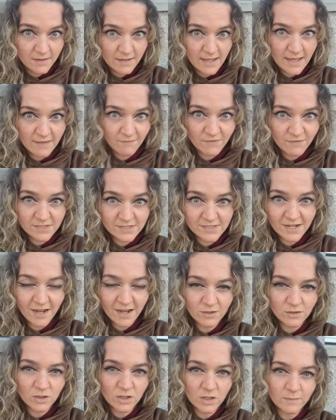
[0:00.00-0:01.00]
if you
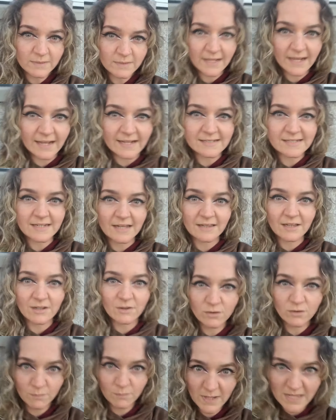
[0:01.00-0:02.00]
start normalising it,
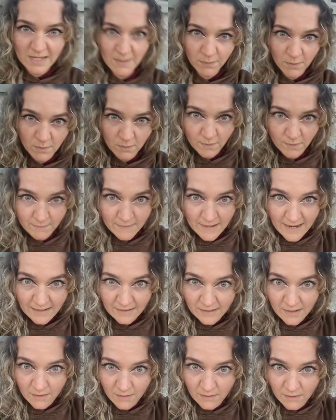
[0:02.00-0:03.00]
then other people won't
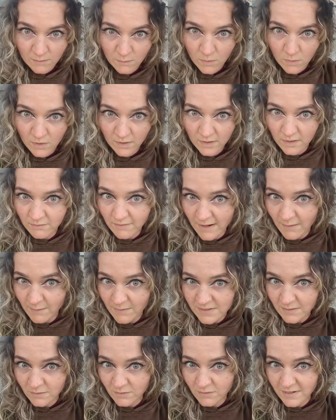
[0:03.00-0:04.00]
mind going and walking around
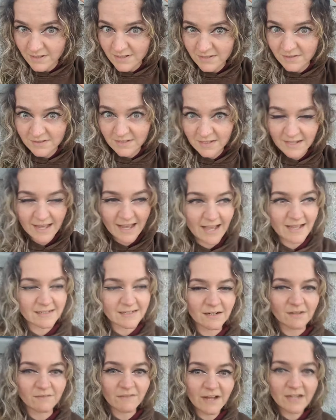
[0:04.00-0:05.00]
with some crystals in the head,
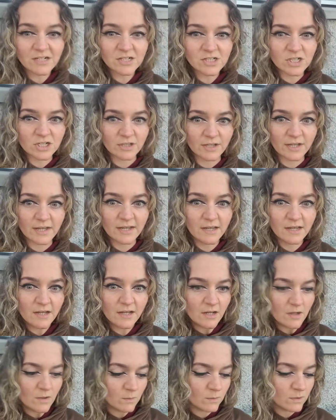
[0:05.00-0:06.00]
and eventually
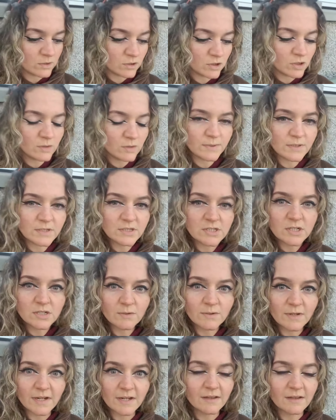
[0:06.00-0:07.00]
we'll all be
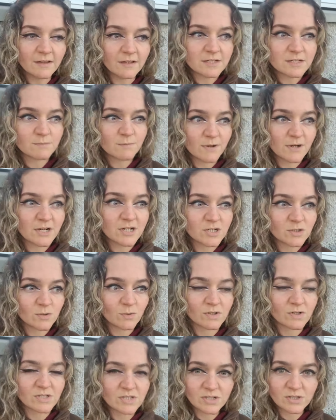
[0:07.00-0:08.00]
doing the
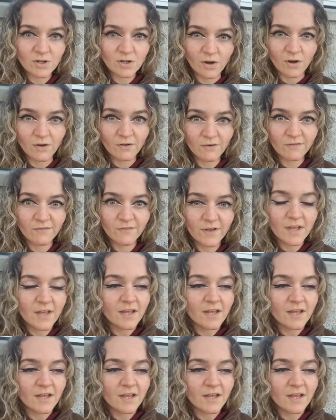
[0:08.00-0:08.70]
spiritual stuff